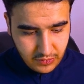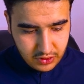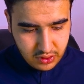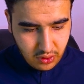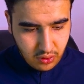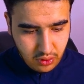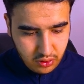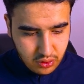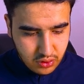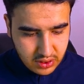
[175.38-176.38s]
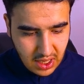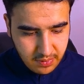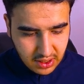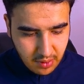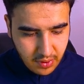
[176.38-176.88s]
So you should type
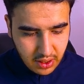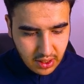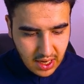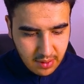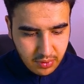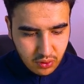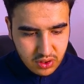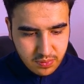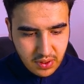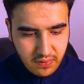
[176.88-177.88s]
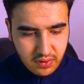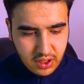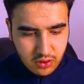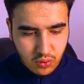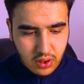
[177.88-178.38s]
the command IP OSPF
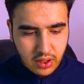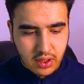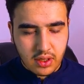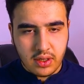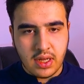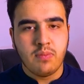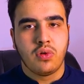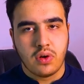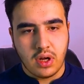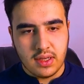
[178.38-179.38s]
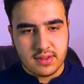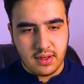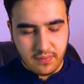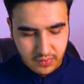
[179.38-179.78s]
network non-broadcast.